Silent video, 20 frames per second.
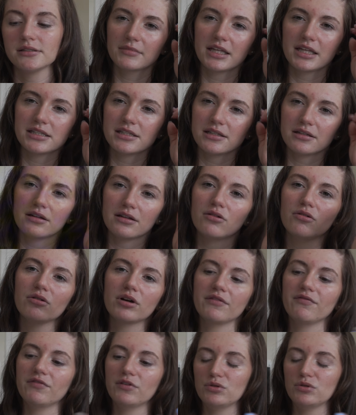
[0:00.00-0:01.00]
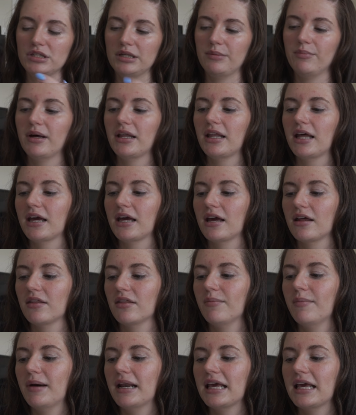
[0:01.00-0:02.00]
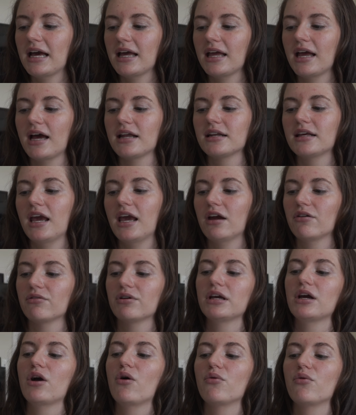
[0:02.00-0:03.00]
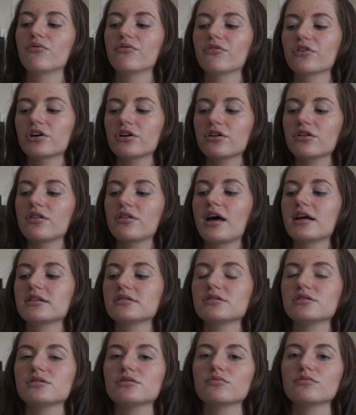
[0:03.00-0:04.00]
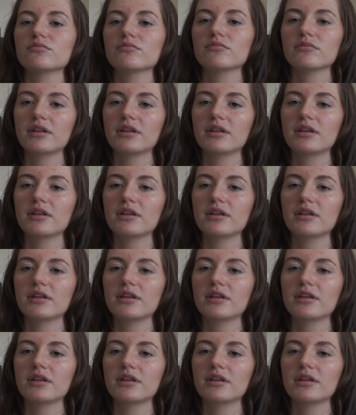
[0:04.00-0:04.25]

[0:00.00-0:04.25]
It gets a little confusing, but like the money I had carrying over, that's